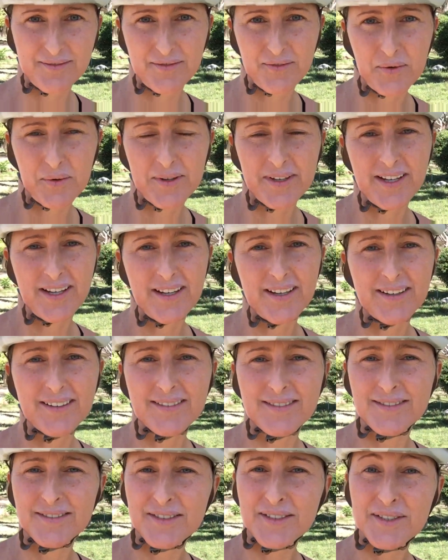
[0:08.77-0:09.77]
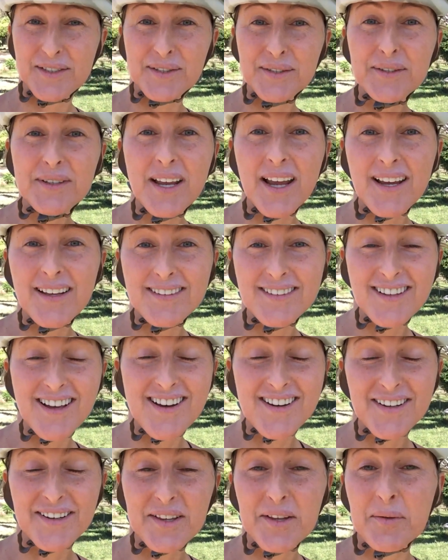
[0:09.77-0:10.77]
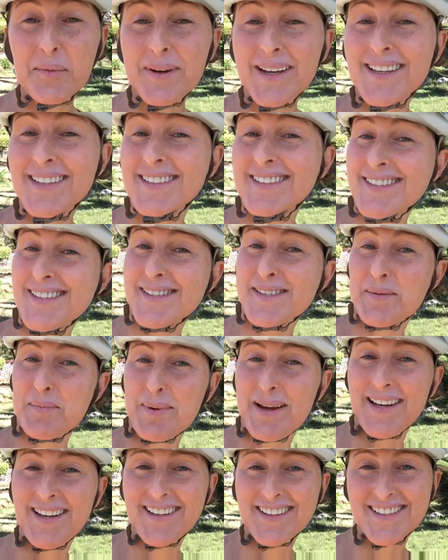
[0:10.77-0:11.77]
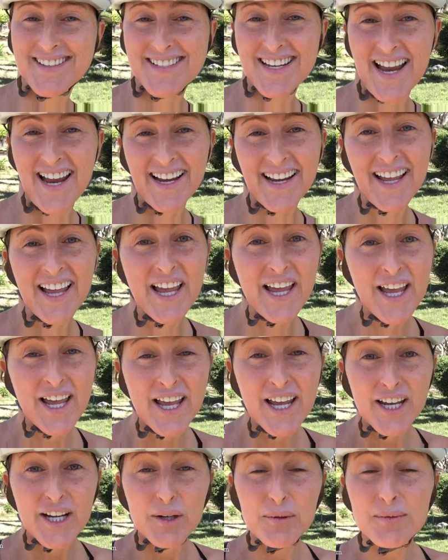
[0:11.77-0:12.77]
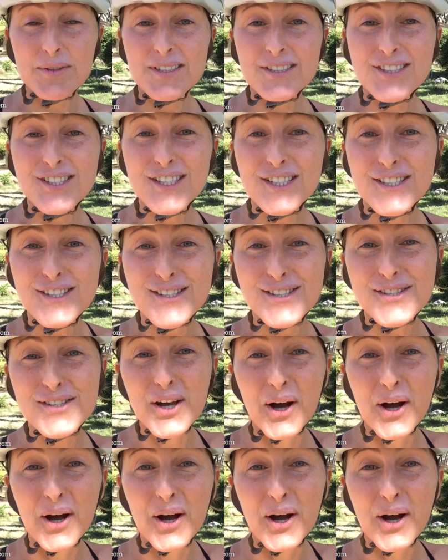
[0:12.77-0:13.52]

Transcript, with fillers: 42 days longer than we anticipated staying. It was just